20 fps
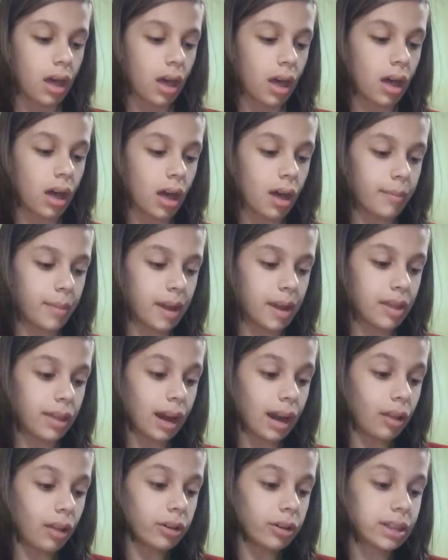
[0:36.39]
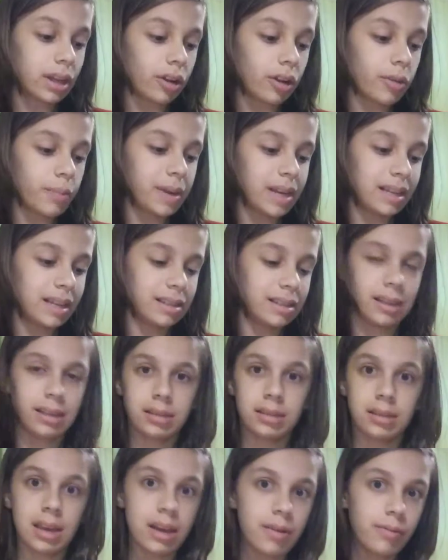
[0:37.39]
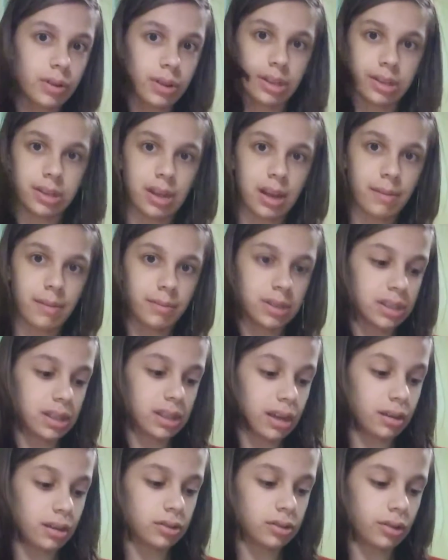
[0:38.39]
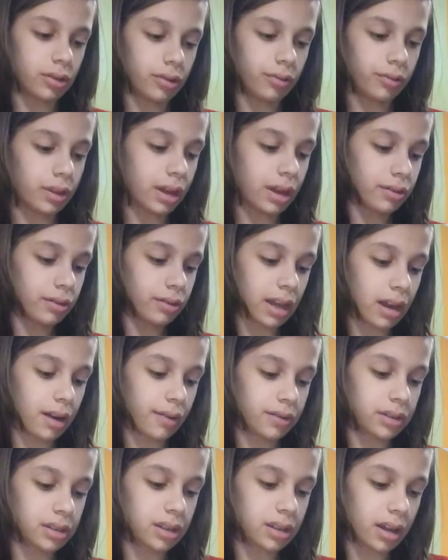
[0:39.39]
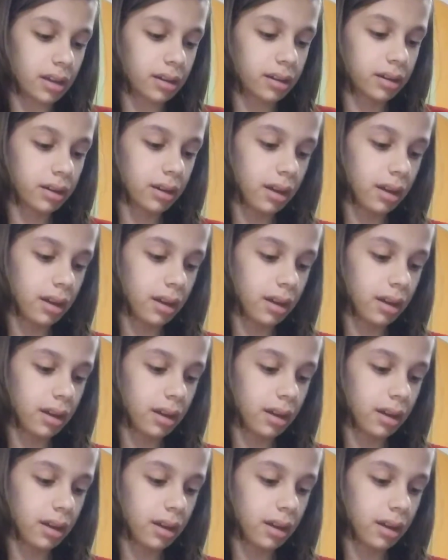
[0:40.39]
And then I looked at all the pieces. They were the same thing, so I was kind of stuck.